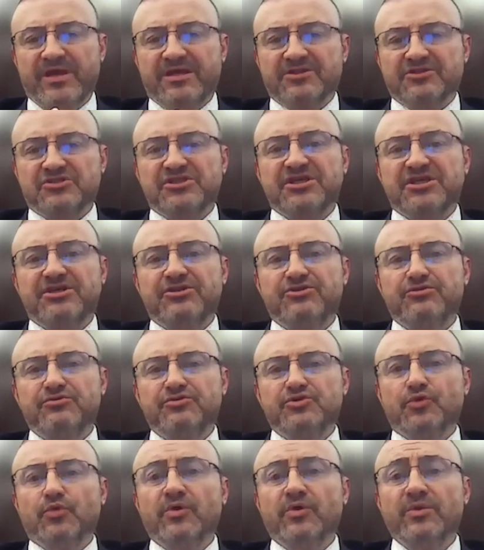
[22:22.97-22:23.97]

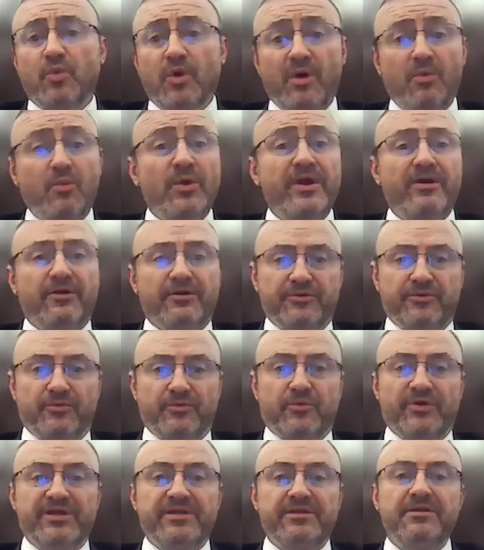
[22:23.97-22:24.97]
continue doing what we are
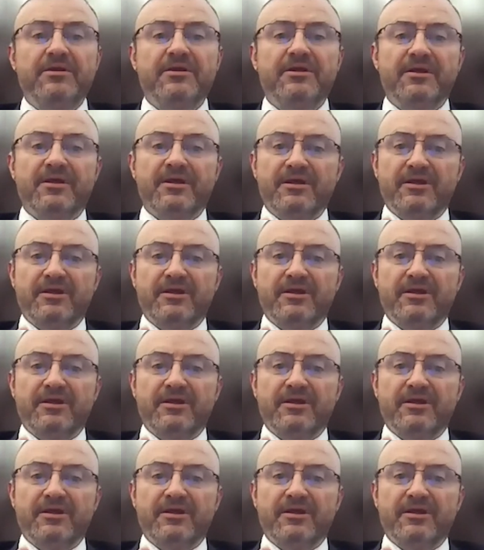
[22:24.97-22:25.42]
doing.